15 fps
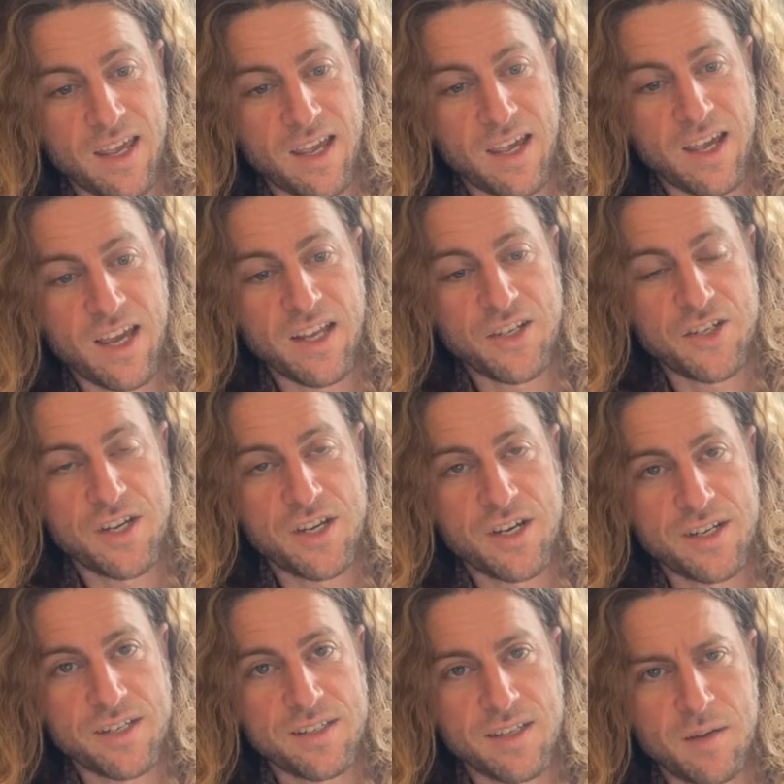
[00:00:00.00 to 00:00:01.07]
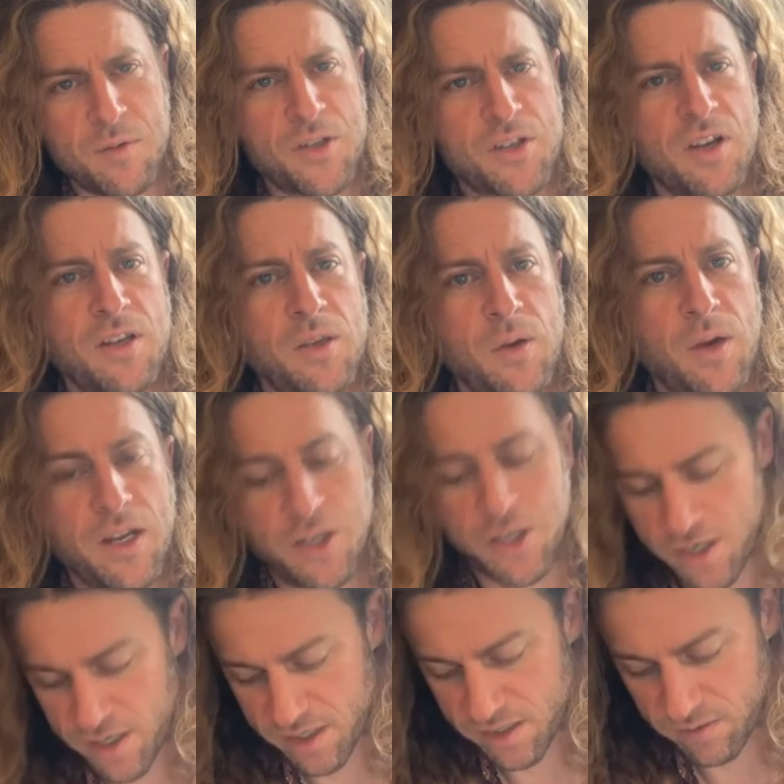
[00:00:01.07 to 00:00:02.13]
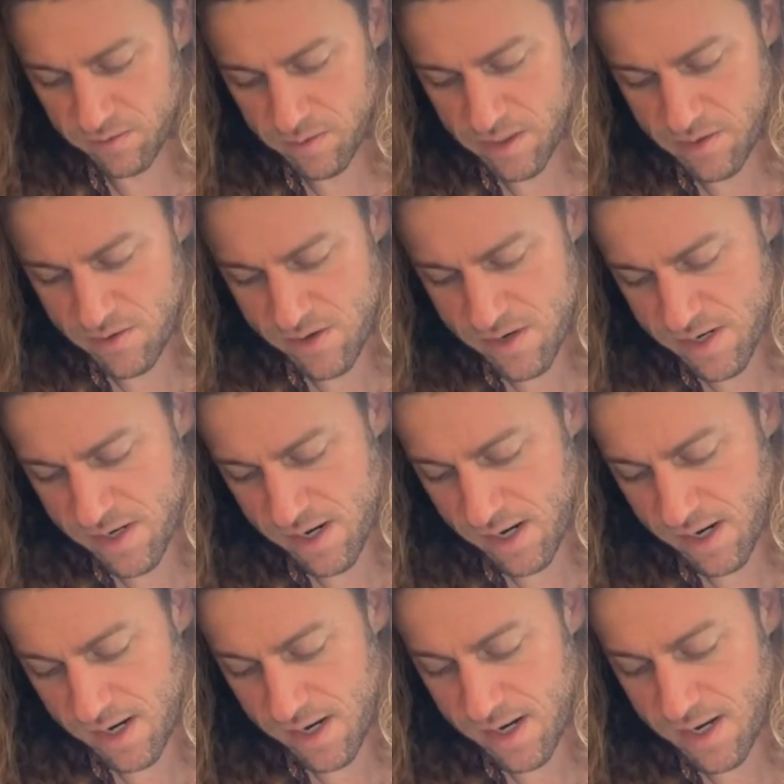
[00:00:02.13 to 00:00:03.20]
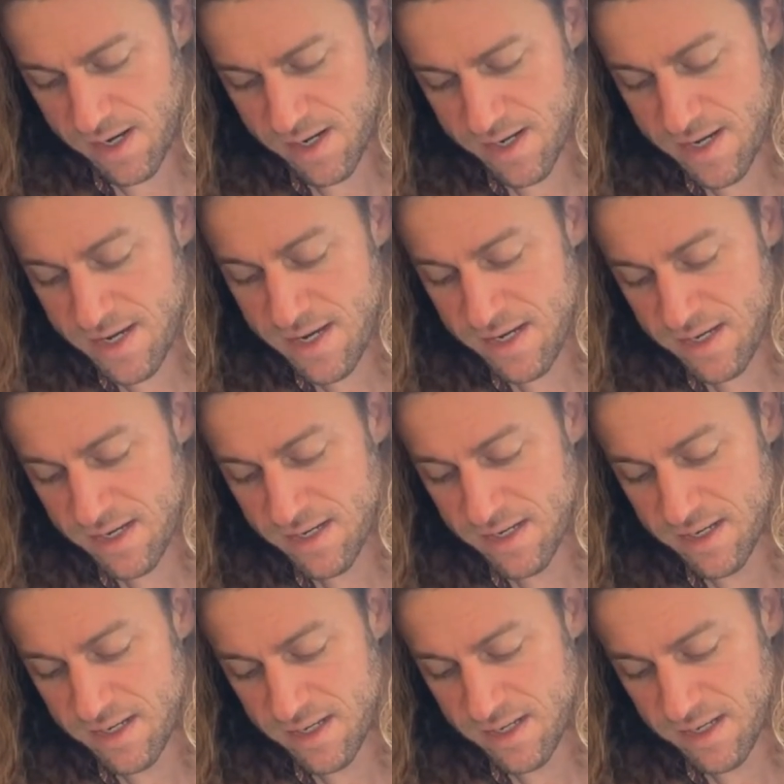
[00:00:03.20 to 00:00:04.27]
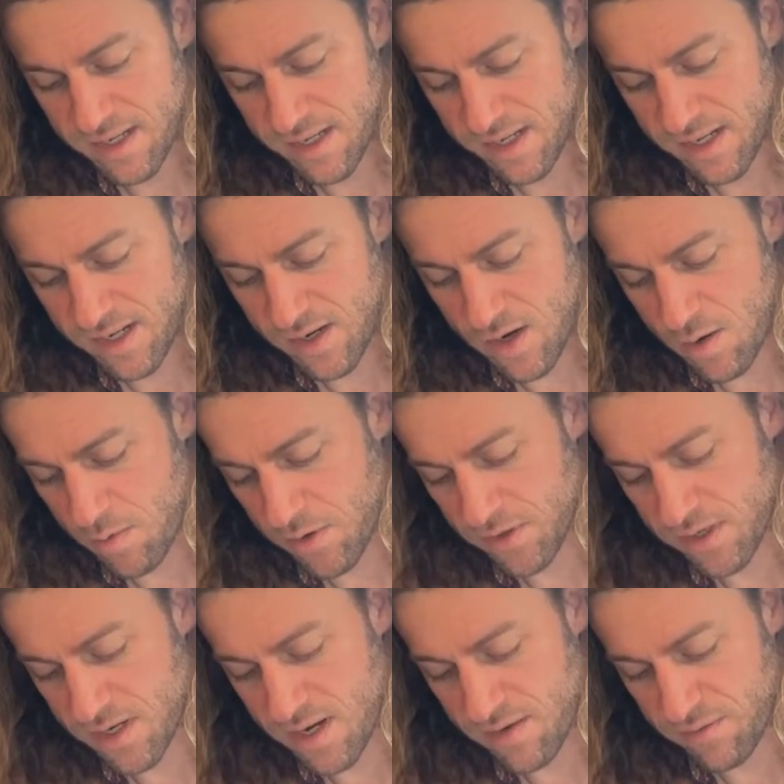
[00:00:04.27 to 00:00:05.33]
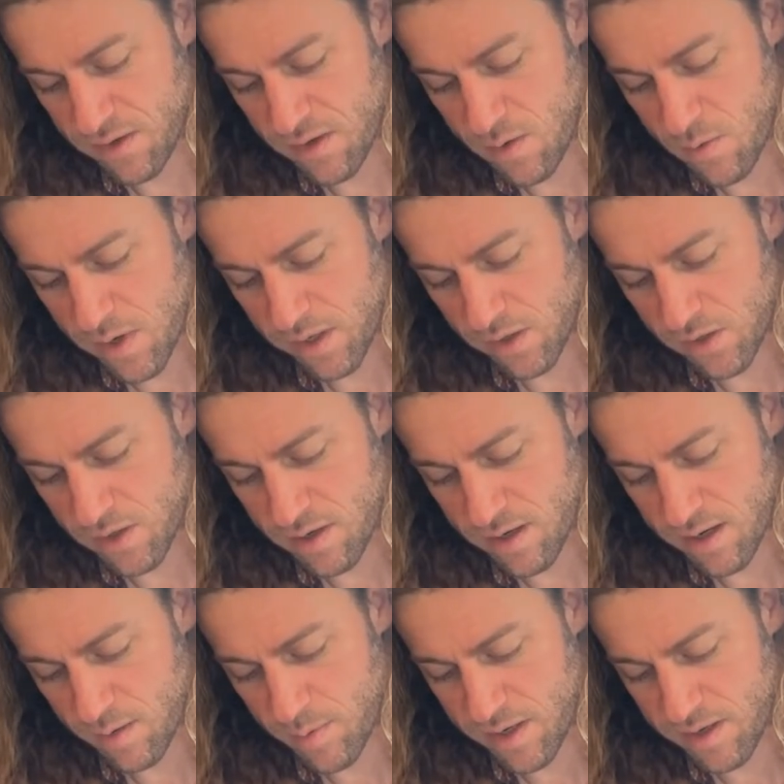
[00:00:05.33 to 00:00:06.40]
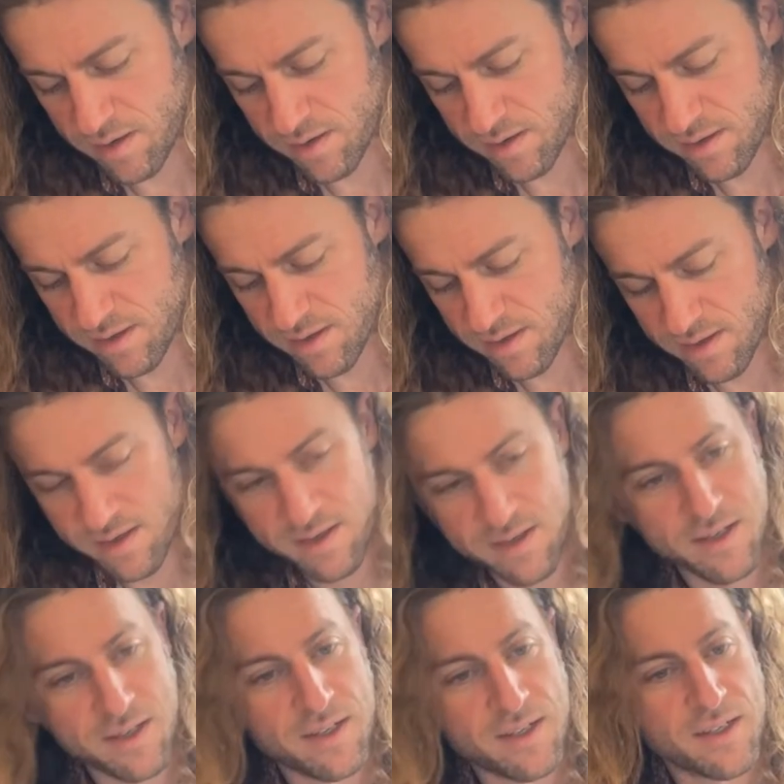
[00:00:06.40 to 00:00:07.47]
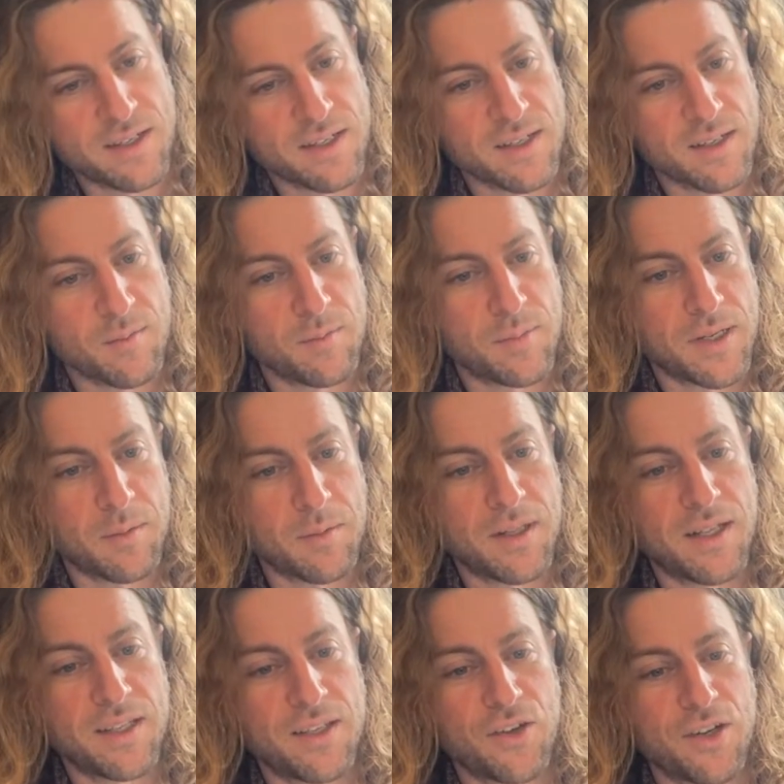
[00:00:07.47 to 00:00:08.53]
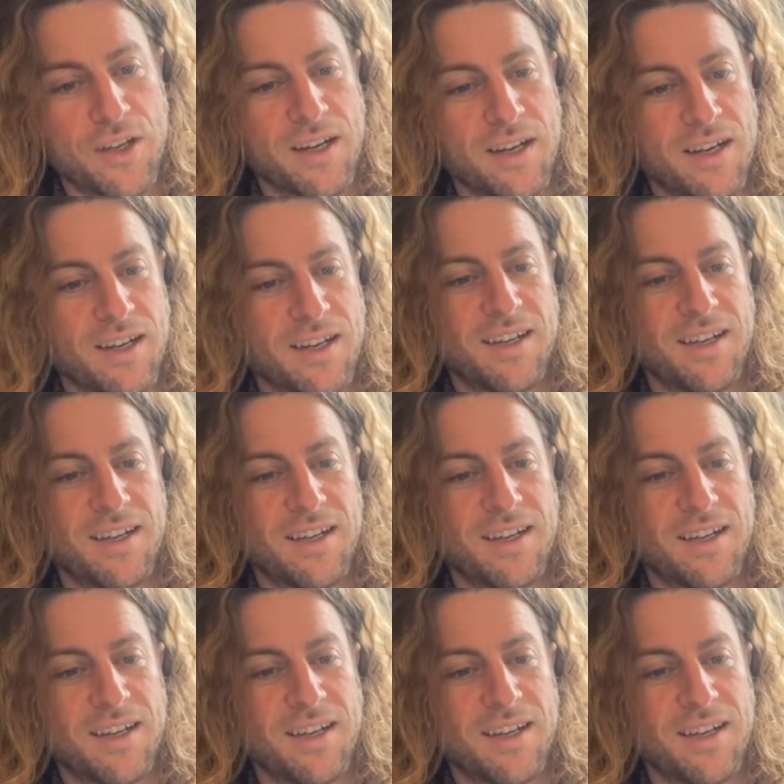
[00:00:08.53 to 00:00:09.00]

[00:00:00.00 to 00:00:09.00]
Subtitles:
H-ducks. I'm just calling you H-ducks from now on. I almost never know what you're talking about, but I'm glad you're here.